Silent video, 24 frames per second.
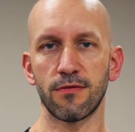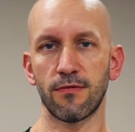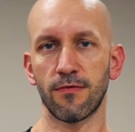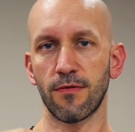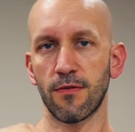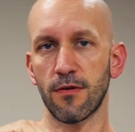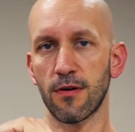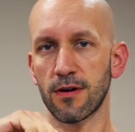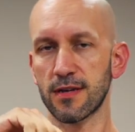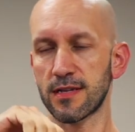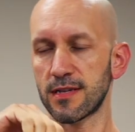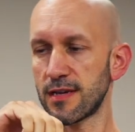of
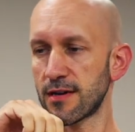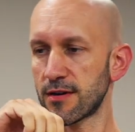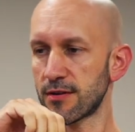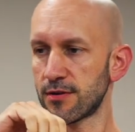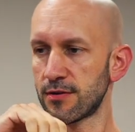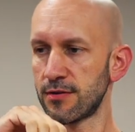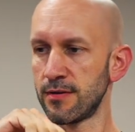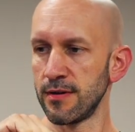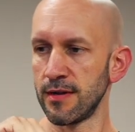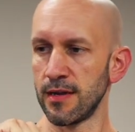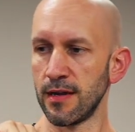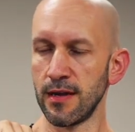course are
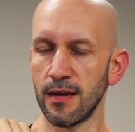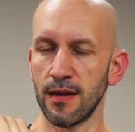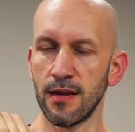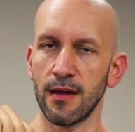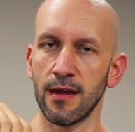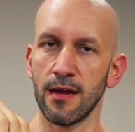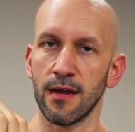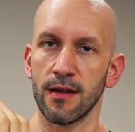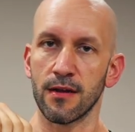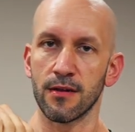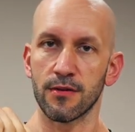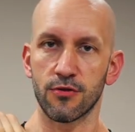
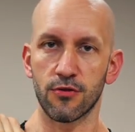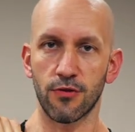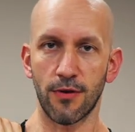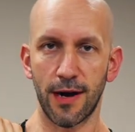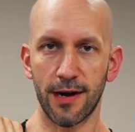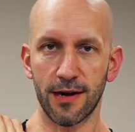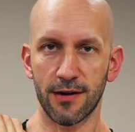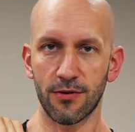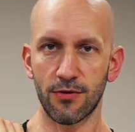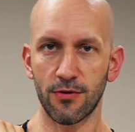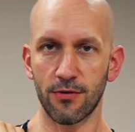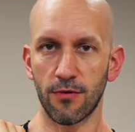
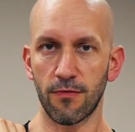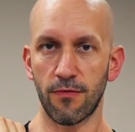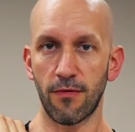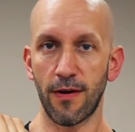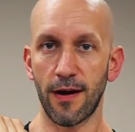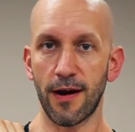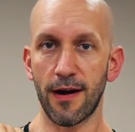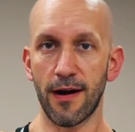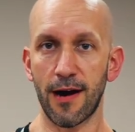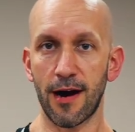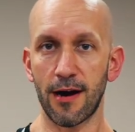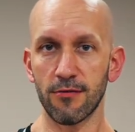trying to
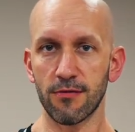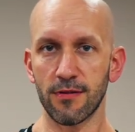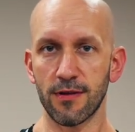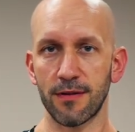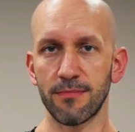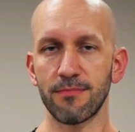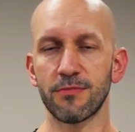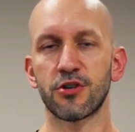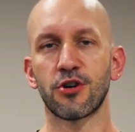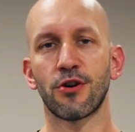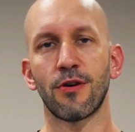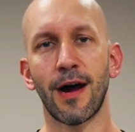flare out.
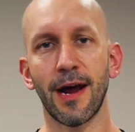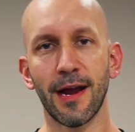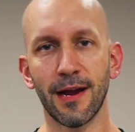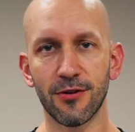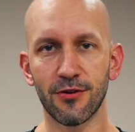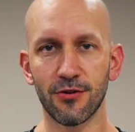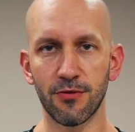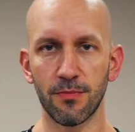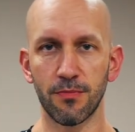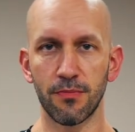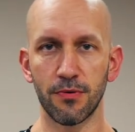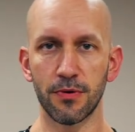I'm trying
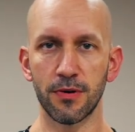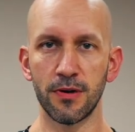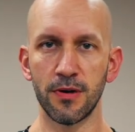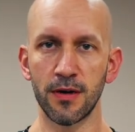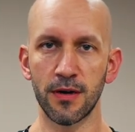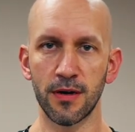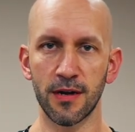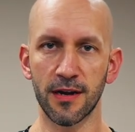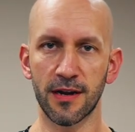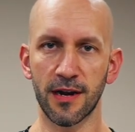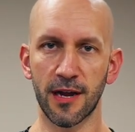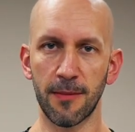
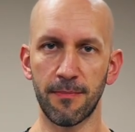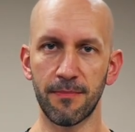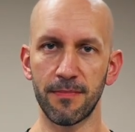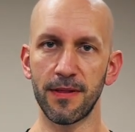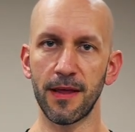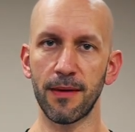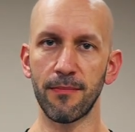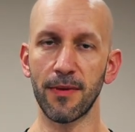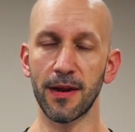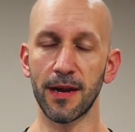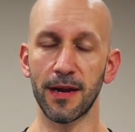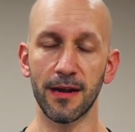to keep
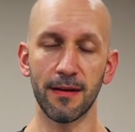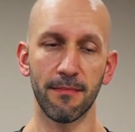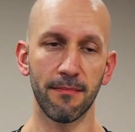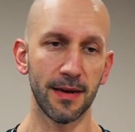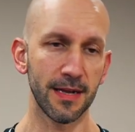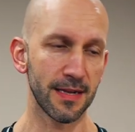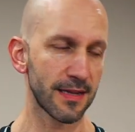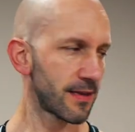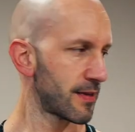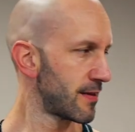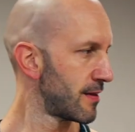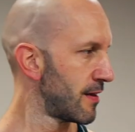them in,
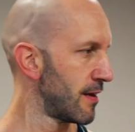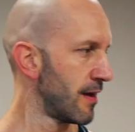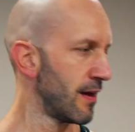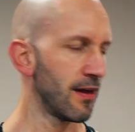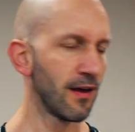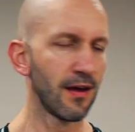but